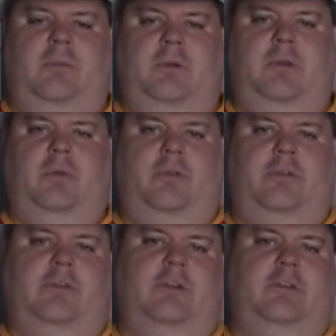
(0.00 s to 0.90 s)
But I'll
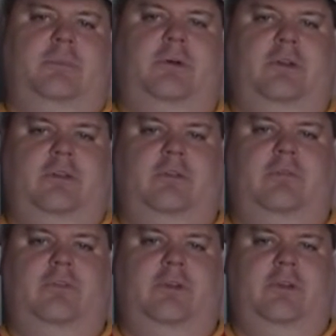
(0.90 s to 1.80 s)
also touch upon some
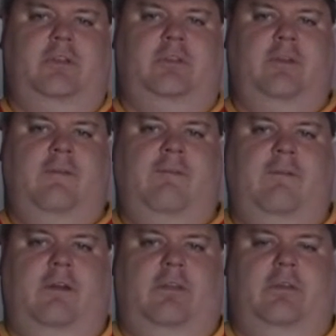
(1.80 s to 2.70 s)
various
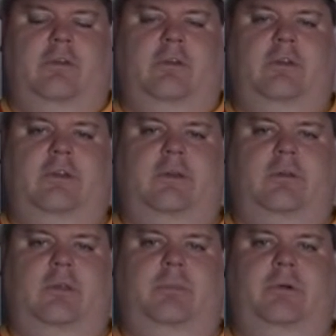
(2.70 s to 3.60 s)
other
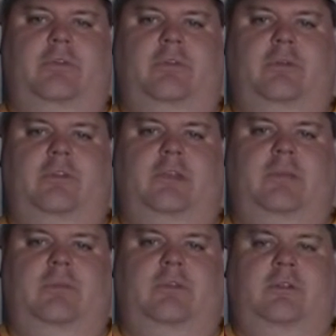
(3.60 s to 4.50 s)
Calgary Buffaloes
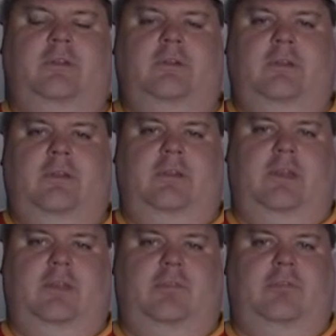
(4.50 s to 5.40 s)
teams that
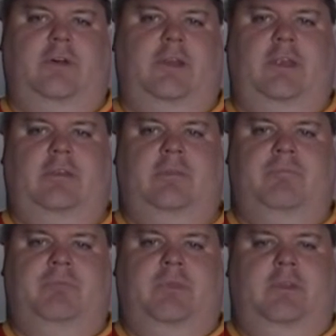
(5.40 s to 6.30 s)
I could find
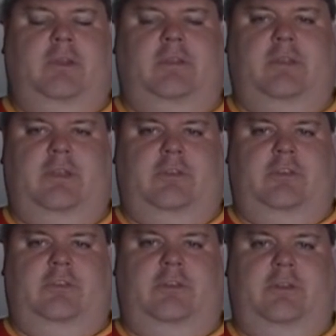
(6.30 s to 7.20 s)
that they
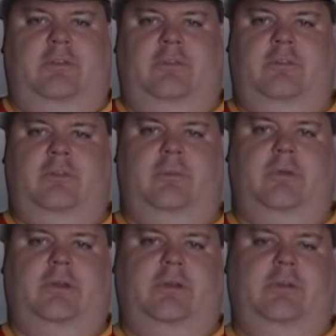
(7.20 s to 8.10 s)
existed in some
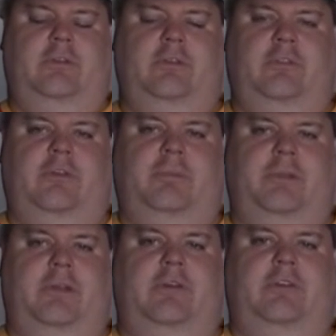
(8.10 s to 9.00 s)
records and a few
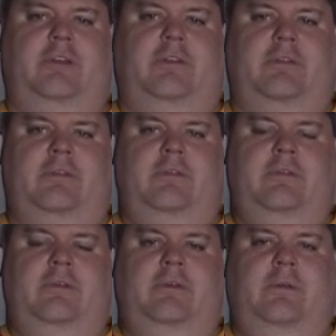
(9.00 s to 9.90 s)
players that
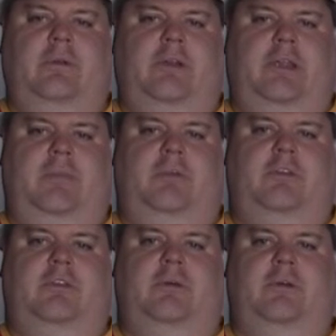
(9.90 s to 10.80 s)
were able
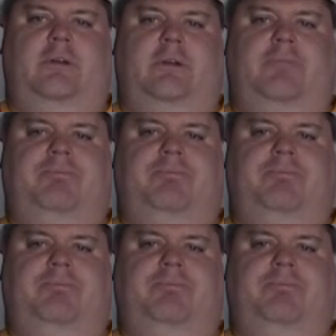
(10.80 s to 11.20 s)
to